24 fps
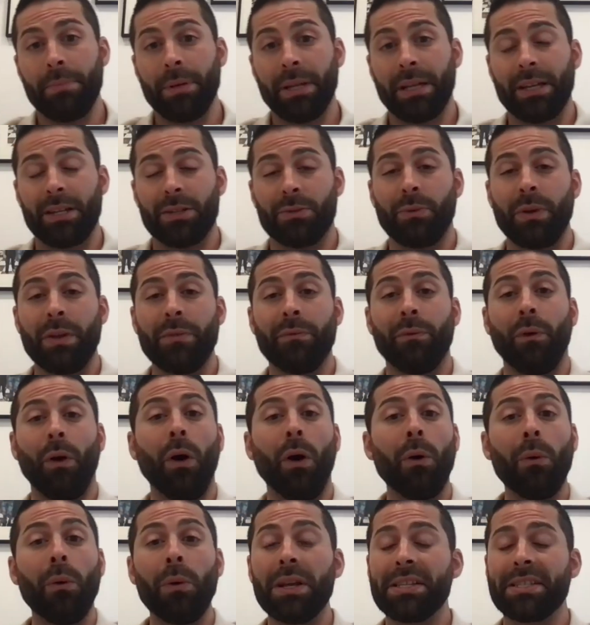because we've
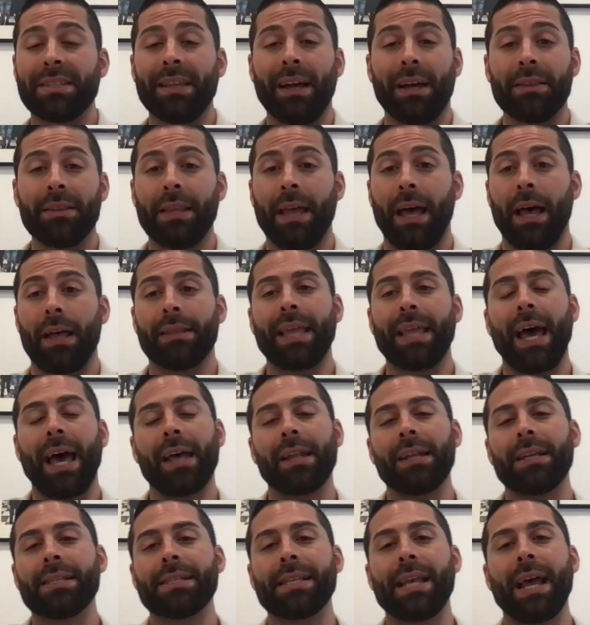always done that. That
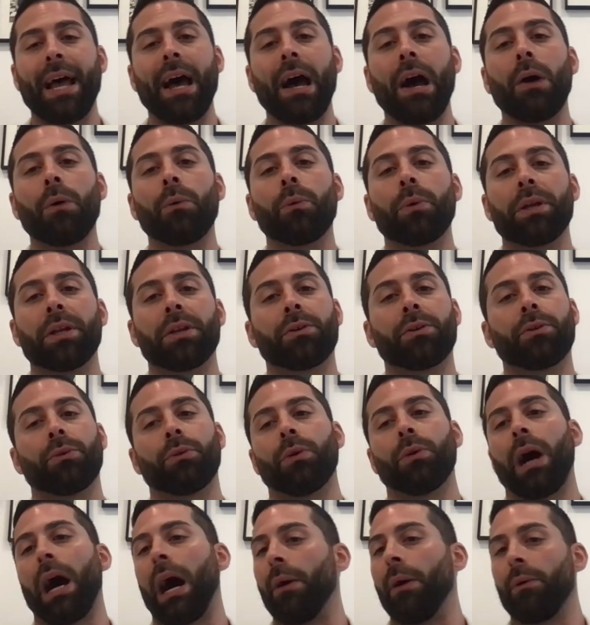is how we
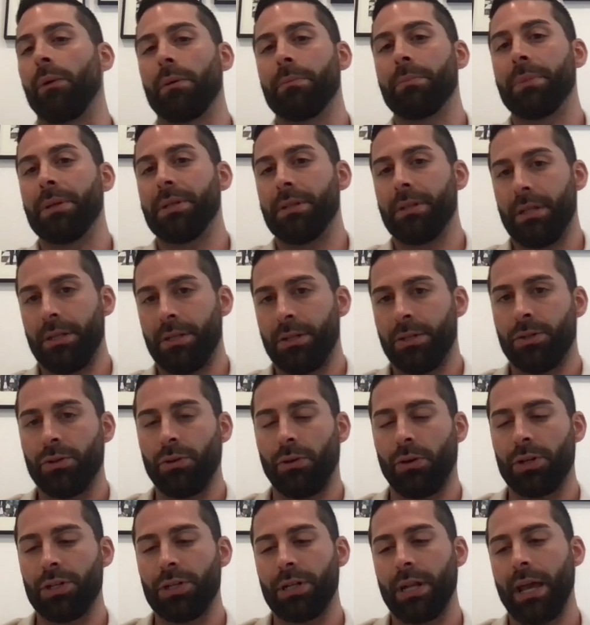grew our business.
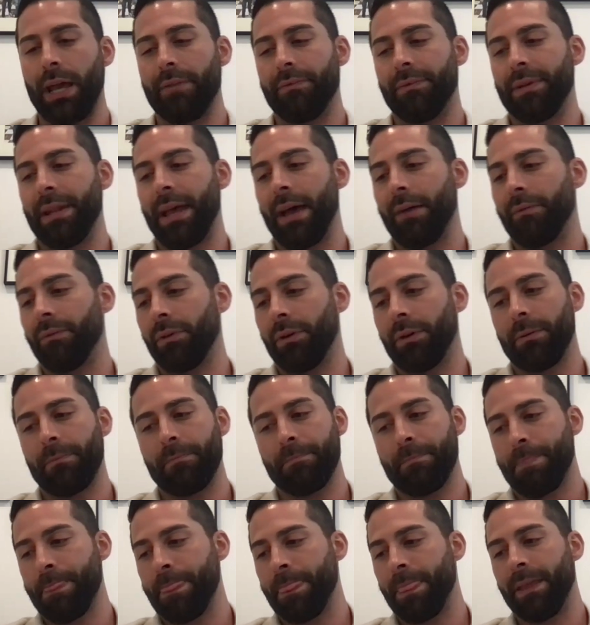George and I have
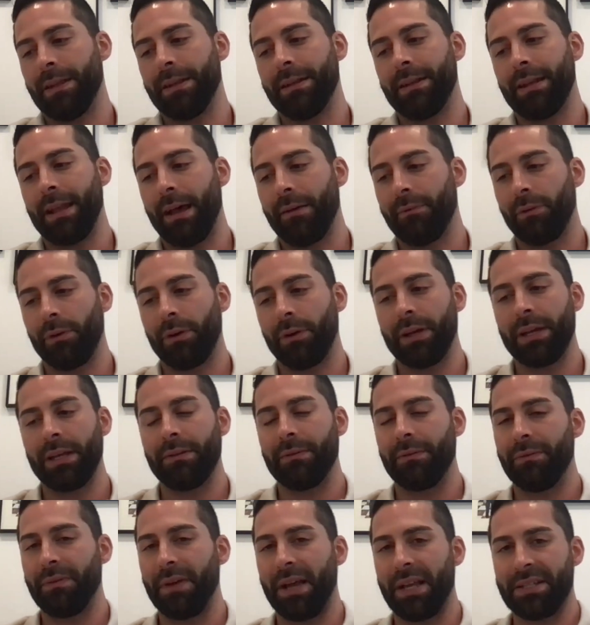never
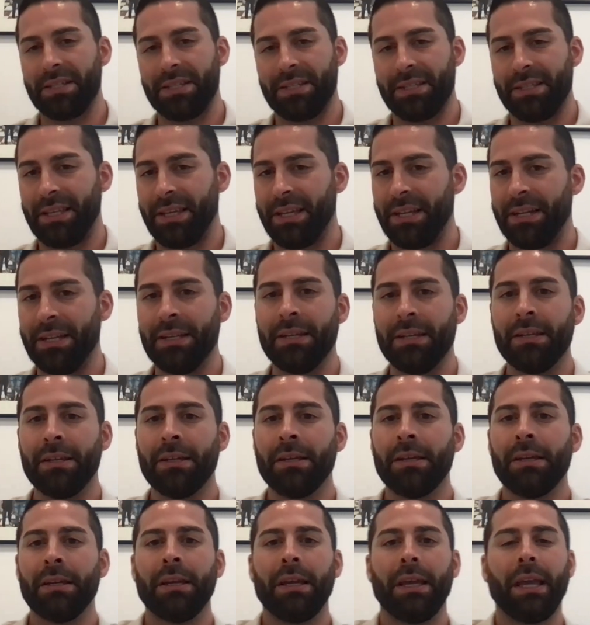invested
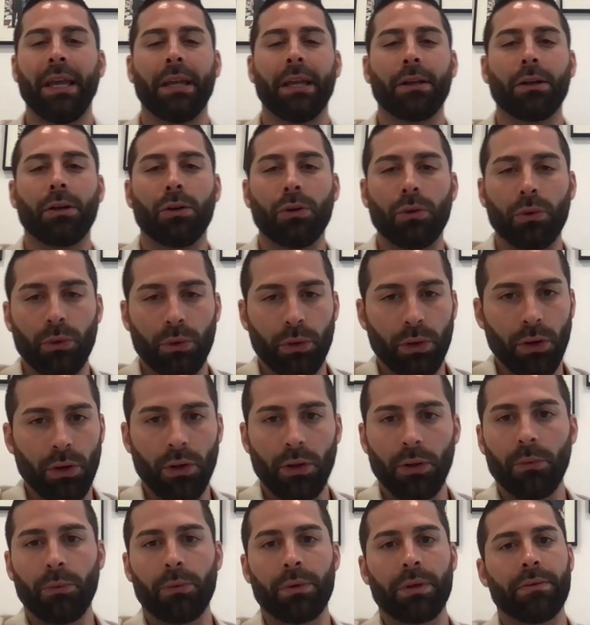in
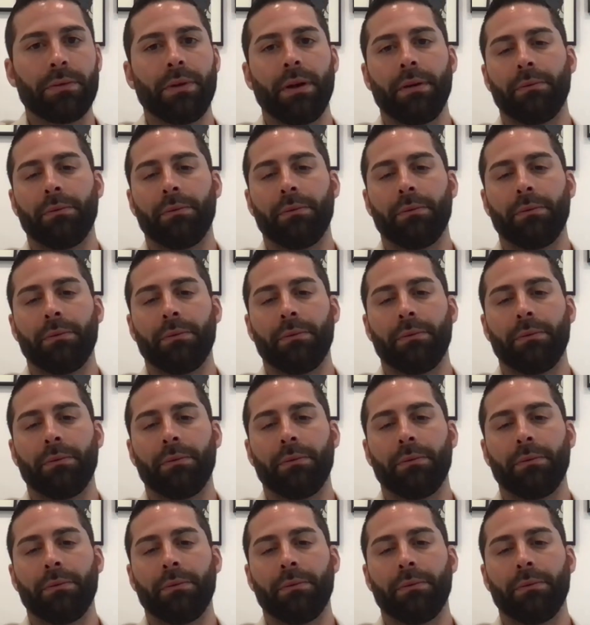Google. We